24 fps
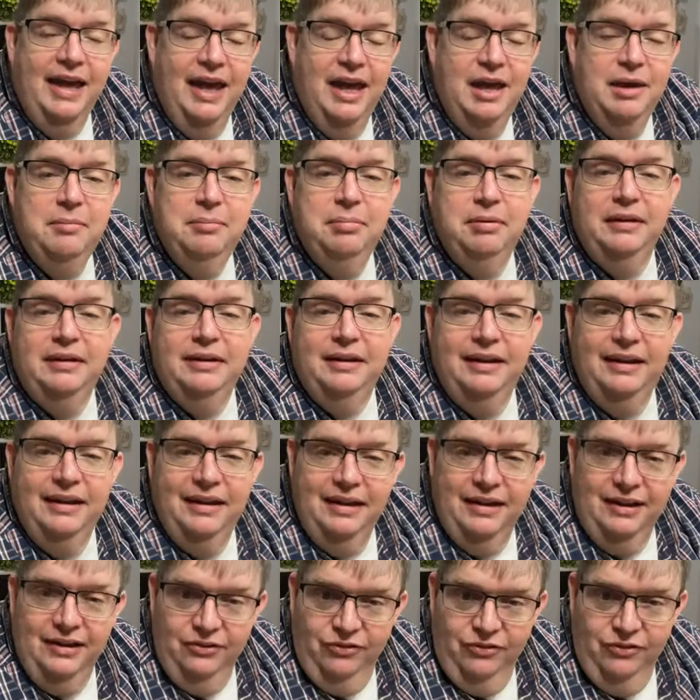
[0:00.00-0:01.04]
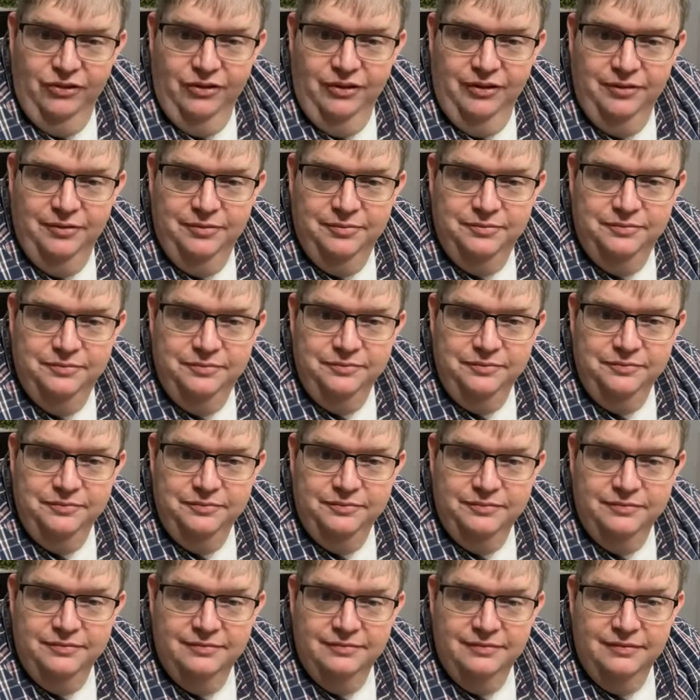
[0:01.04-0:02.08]
I can't believe
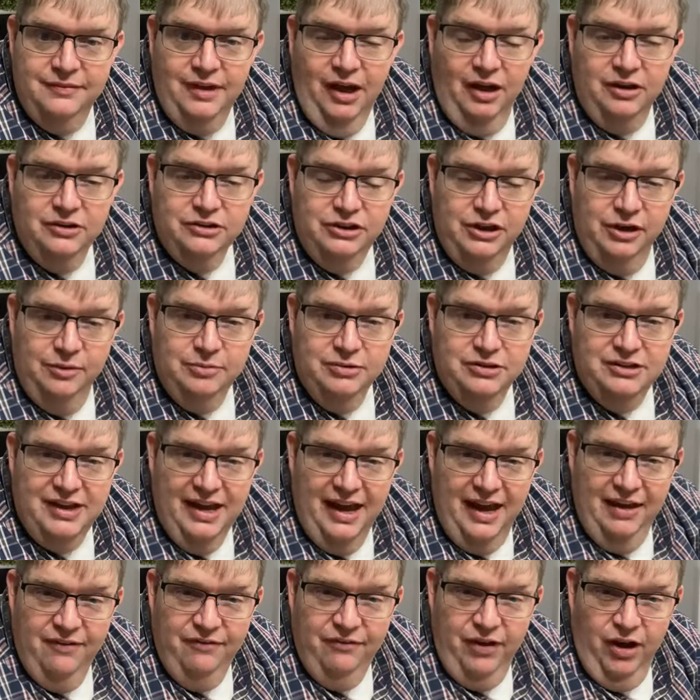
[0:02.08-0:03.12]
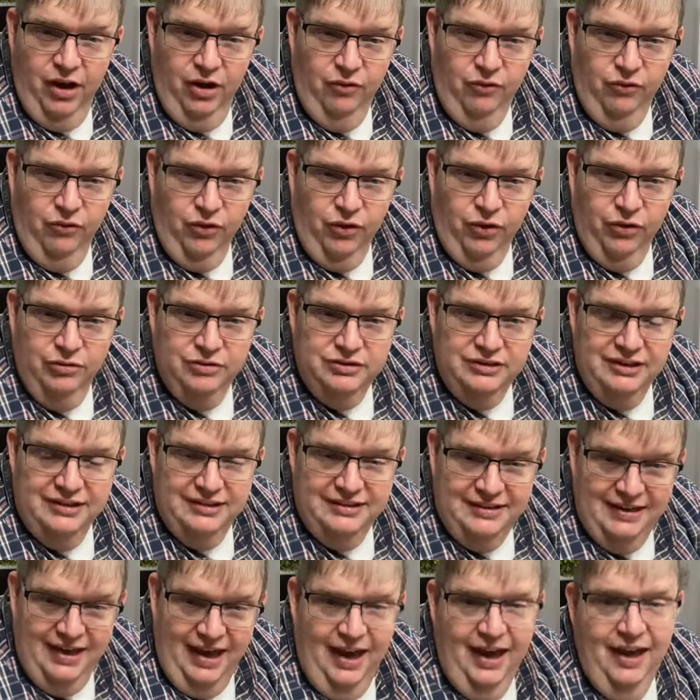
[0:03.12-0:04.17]
October's half over
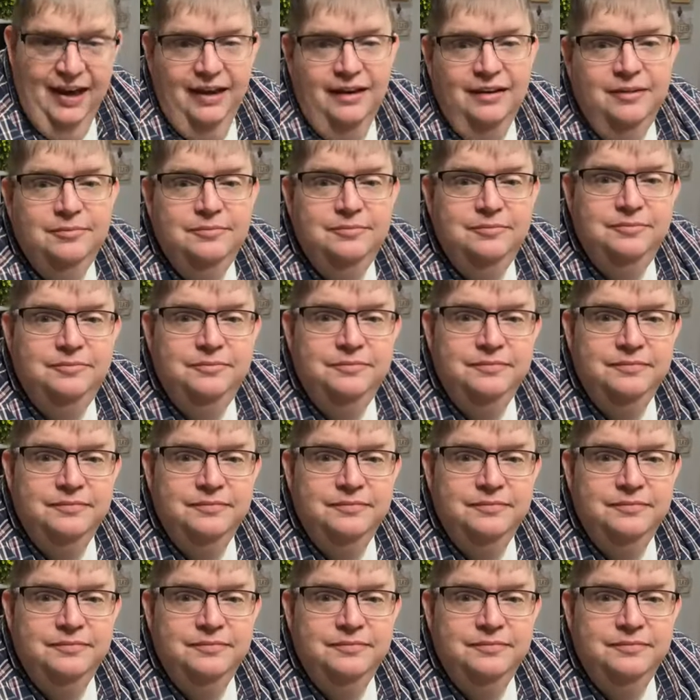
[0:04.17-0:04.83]
today.